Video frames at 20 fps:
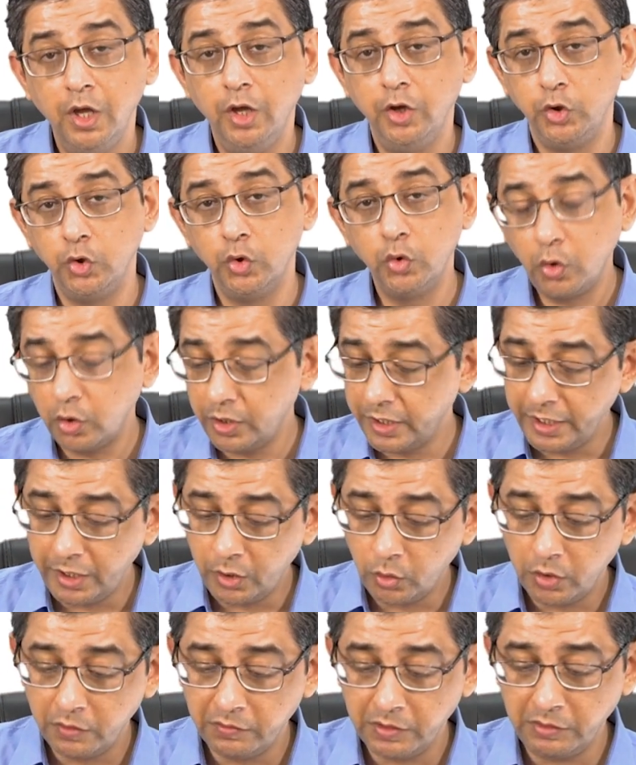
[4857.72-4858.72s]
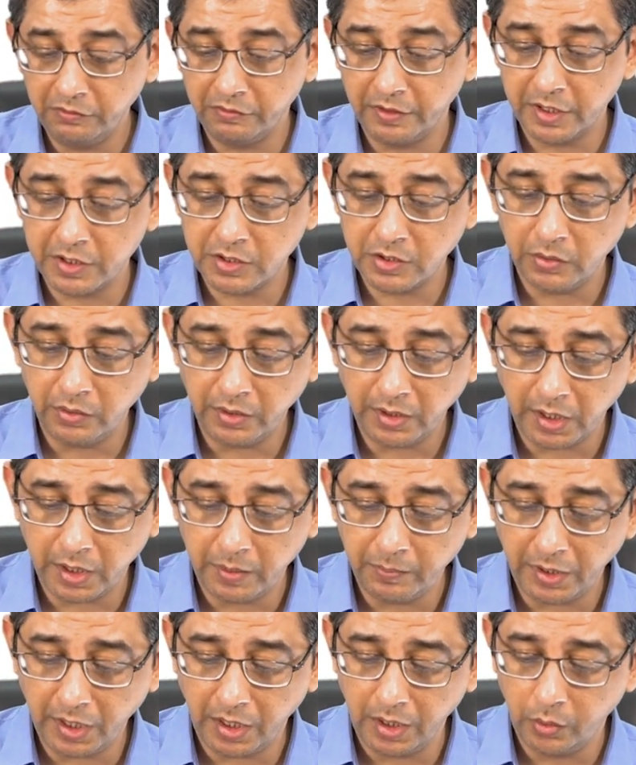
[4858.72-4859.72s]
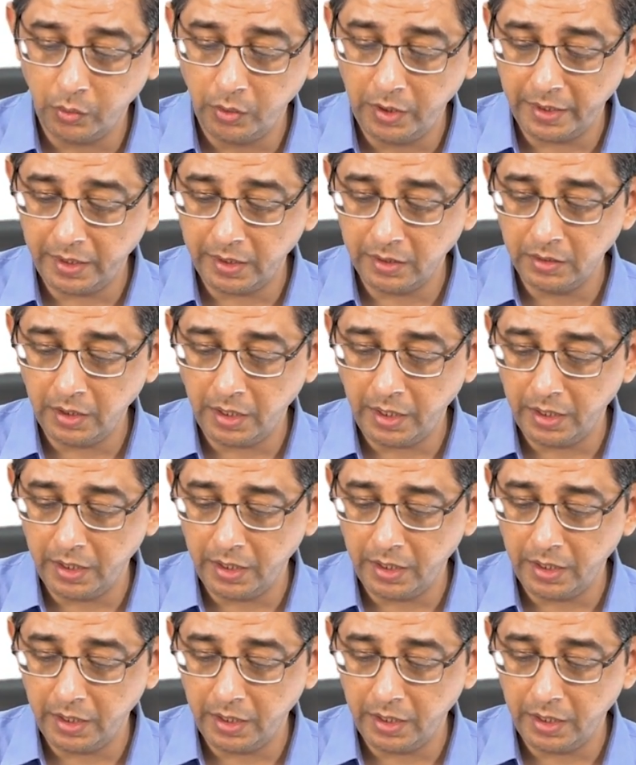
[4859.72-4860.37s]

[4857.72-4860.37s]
You don't need to even waste your time calculating the